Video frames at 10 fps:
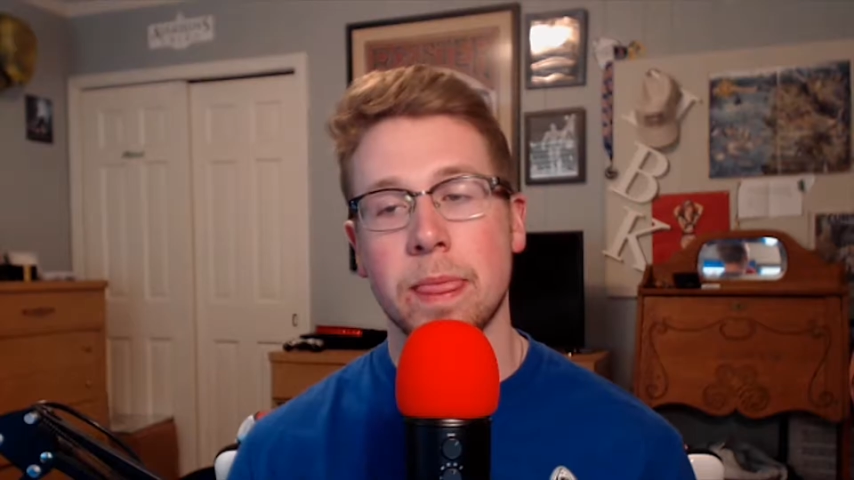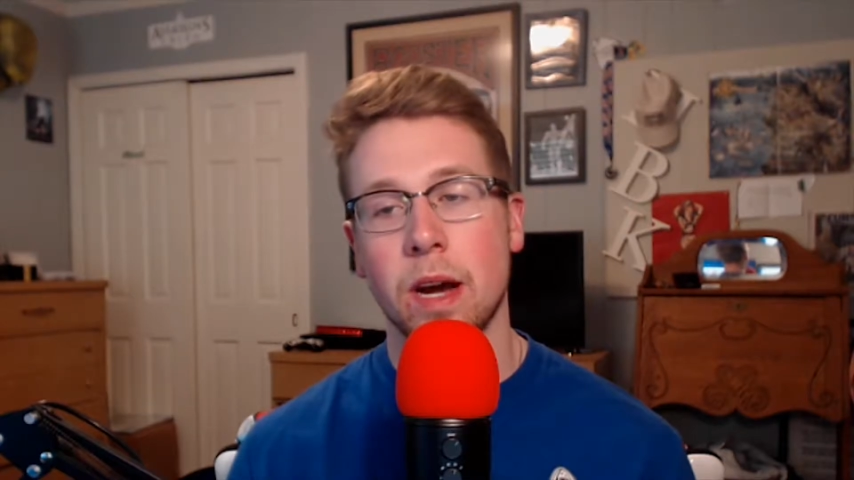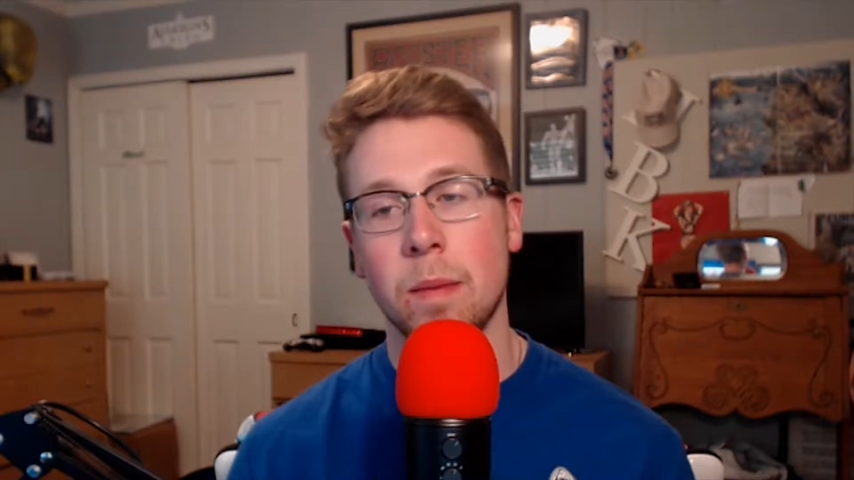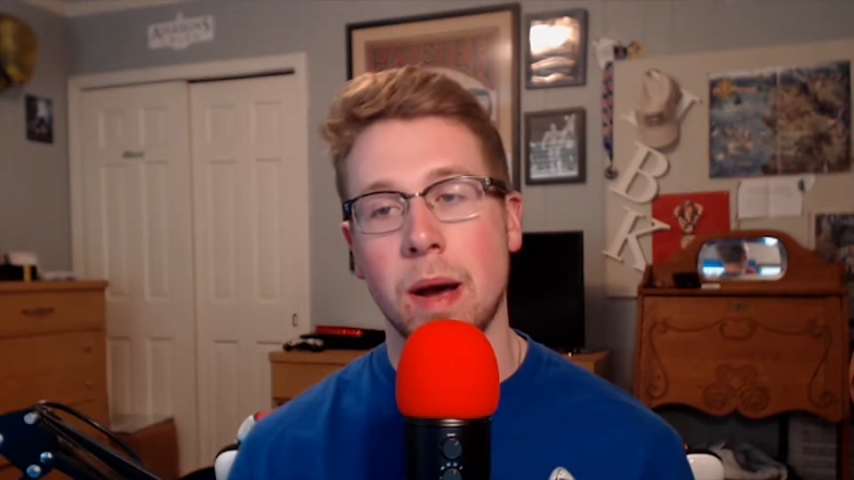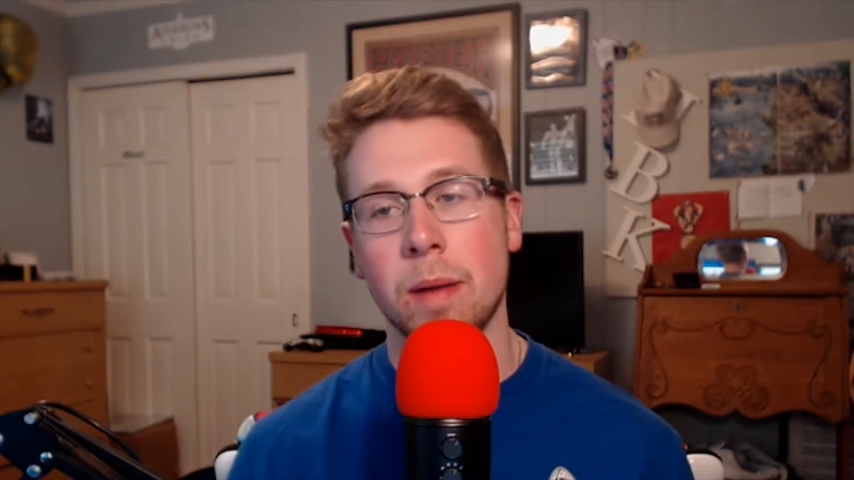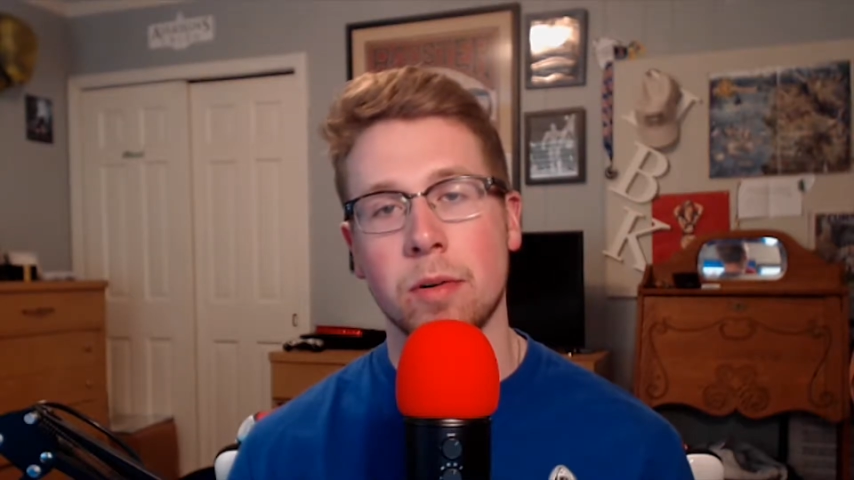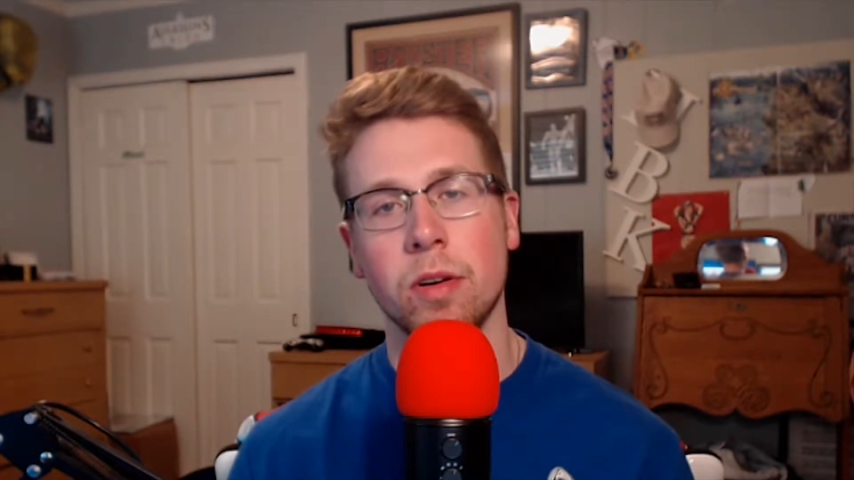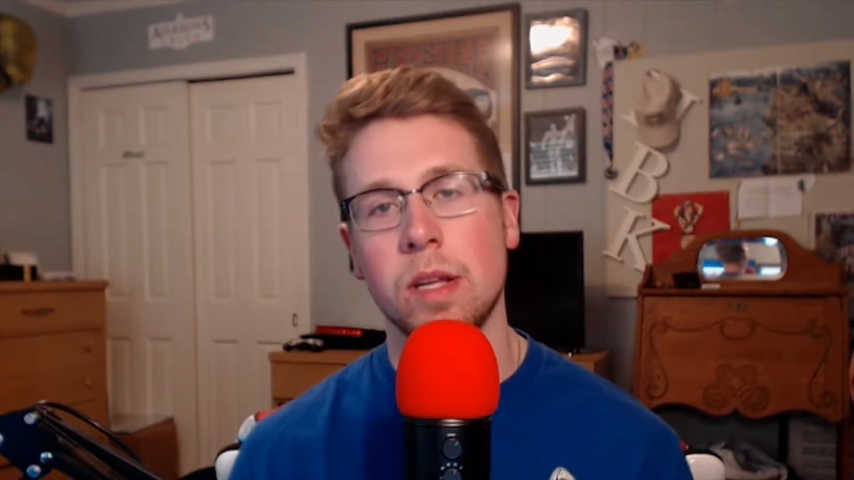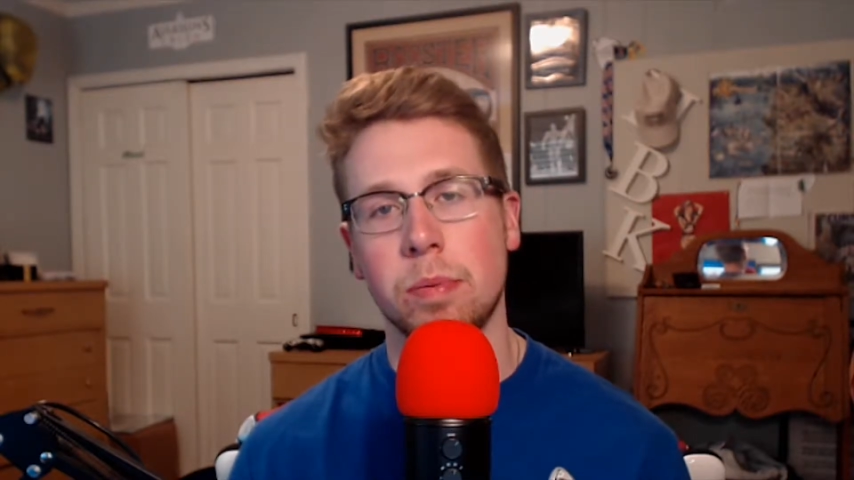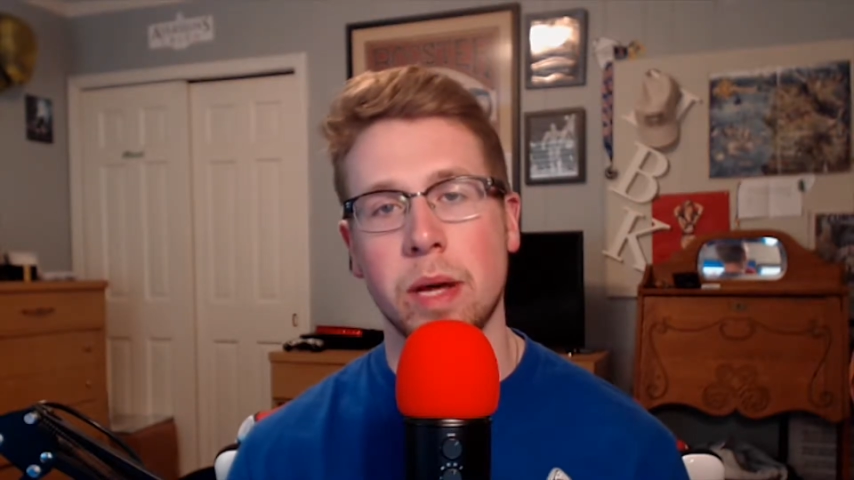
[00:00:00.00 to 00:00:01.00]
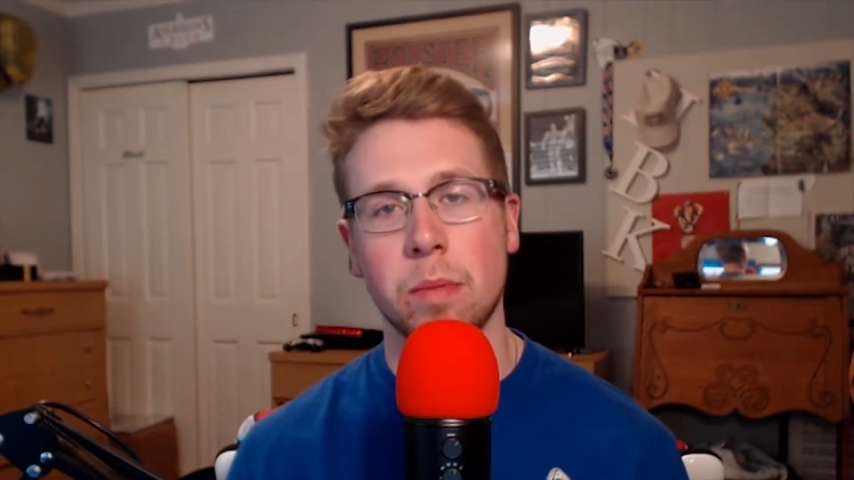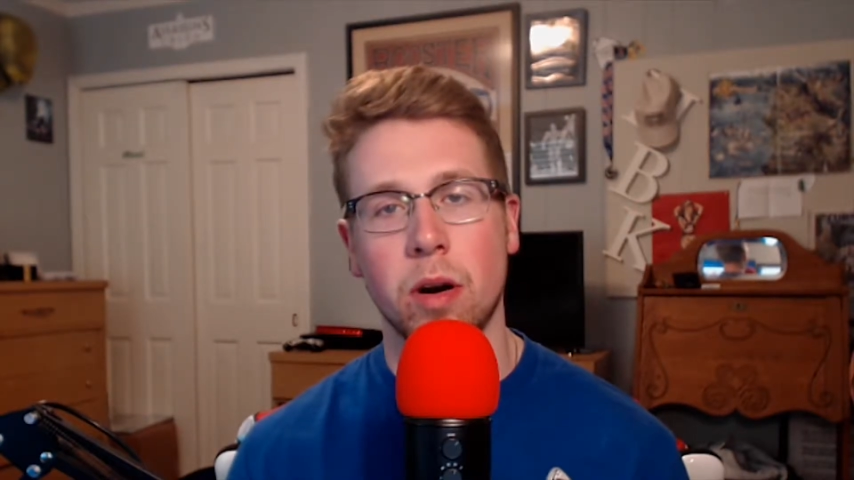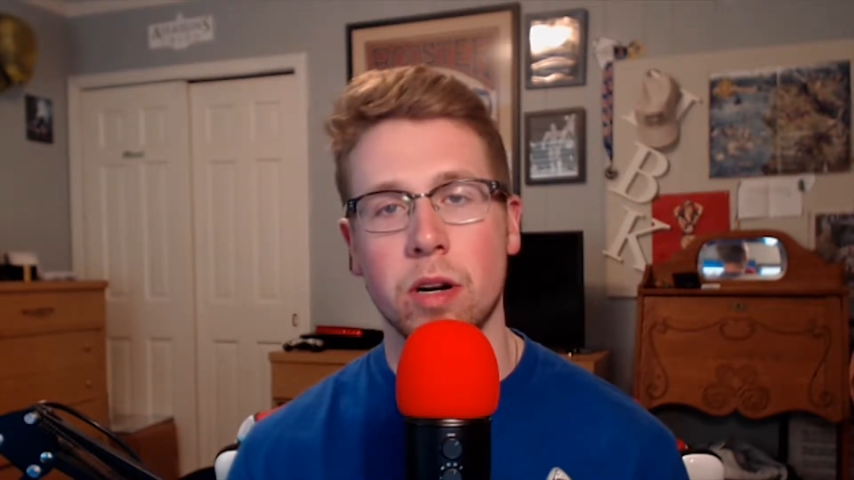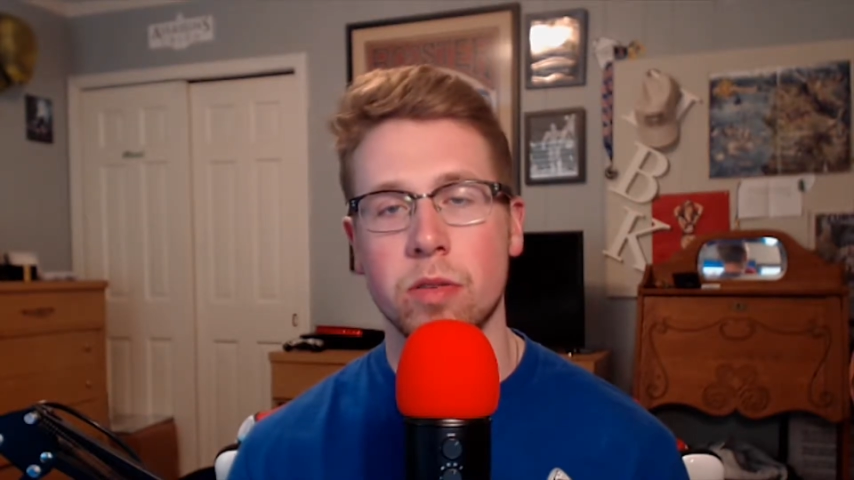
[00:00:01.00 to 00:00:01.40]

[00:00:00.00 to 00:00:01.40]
Um, I'm currently playing Mario